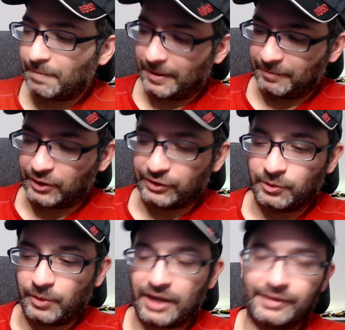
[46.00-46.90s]
because the
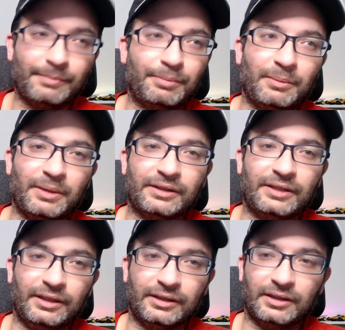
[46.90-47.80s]
way I was
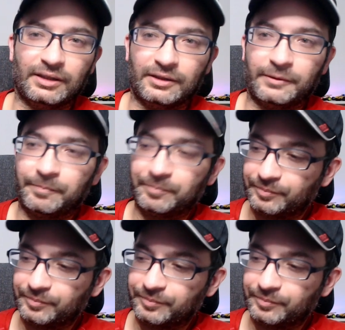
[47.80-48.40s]
implementing the